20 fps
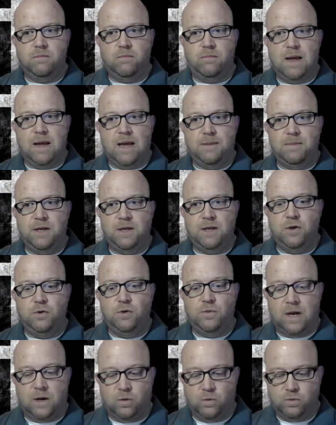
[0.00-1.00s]
Maybe you
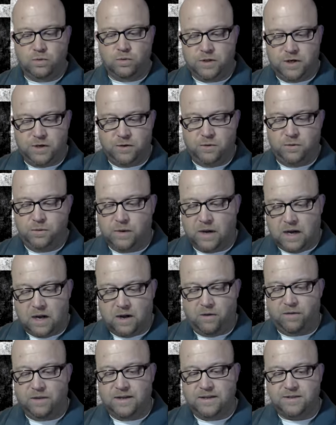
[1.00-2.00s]
don't do
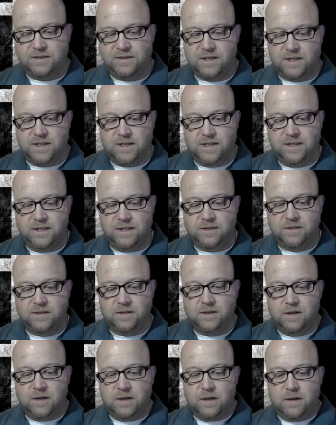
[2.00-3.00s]
all these things,
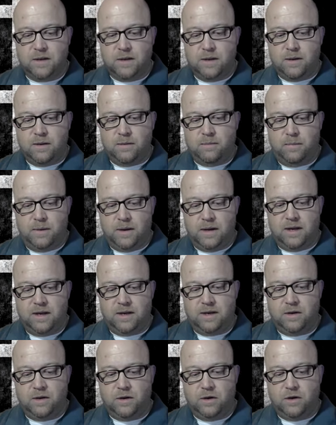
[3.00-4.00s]
but
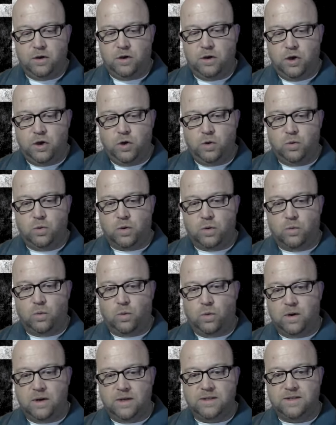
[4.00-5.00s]
you were
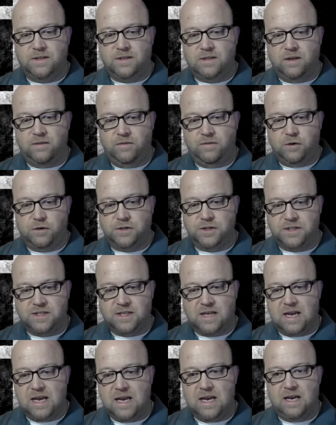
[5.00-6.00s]
once, if you're
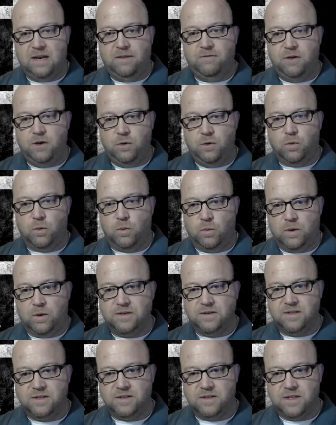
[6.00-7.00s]
saved, you were
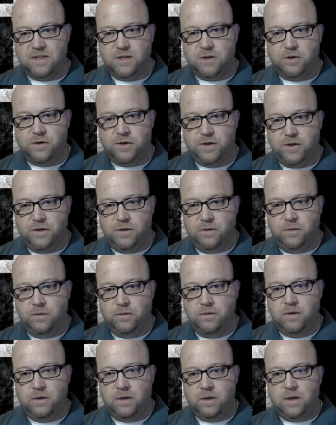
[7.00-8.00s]
once a sinner too.
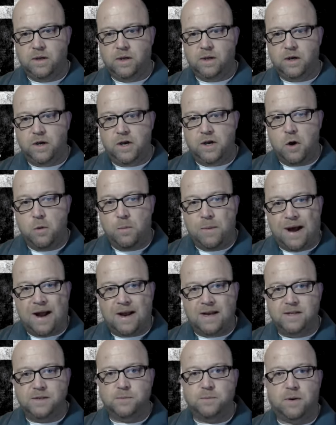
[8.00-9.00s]

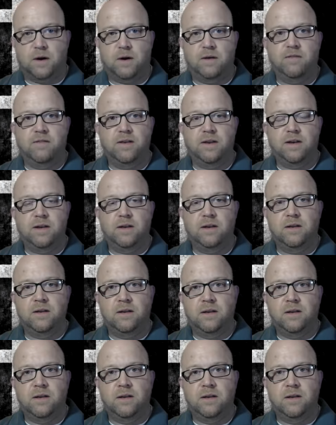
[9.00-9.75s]
Nobody's perfect.